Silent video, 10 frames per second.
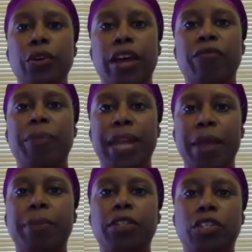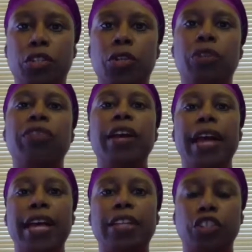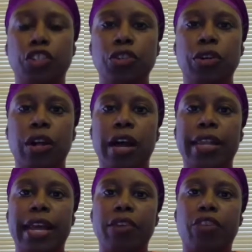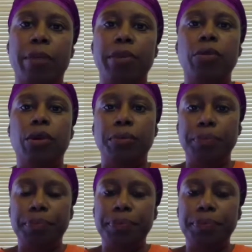to have been able to serve as a juror on that tribunal.